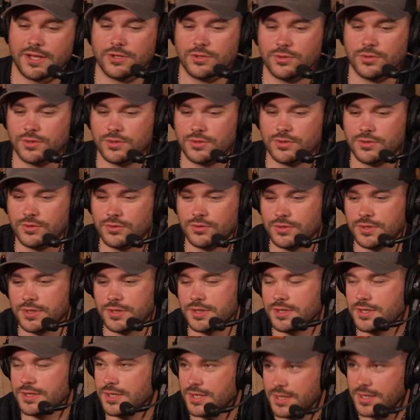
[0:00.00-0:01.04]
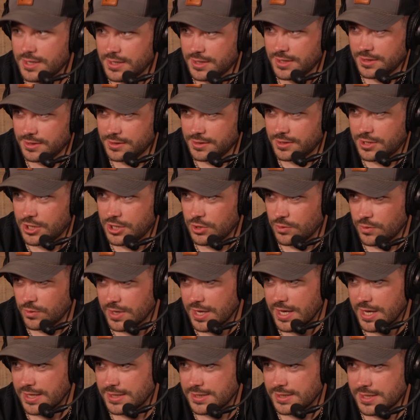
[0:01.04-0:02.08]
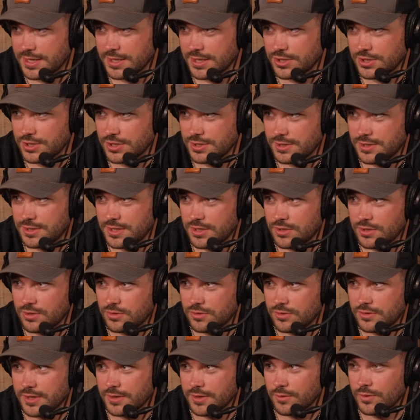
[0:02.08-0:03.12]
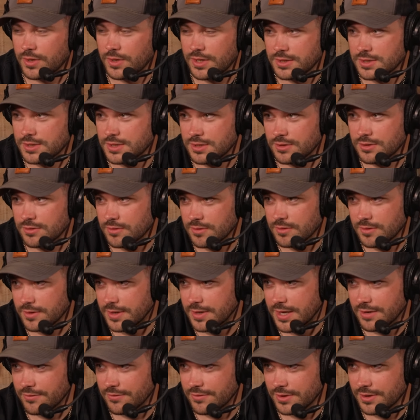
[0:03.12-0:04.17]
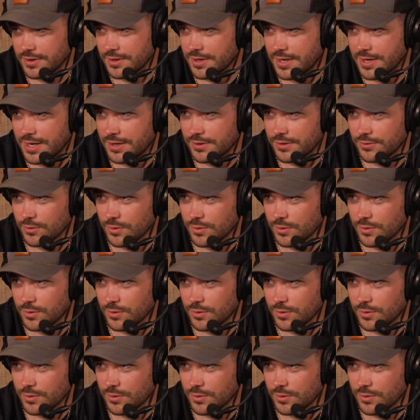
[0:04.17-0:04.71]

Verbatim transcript: to do it through the Q and A section deal that we still can't figure out how to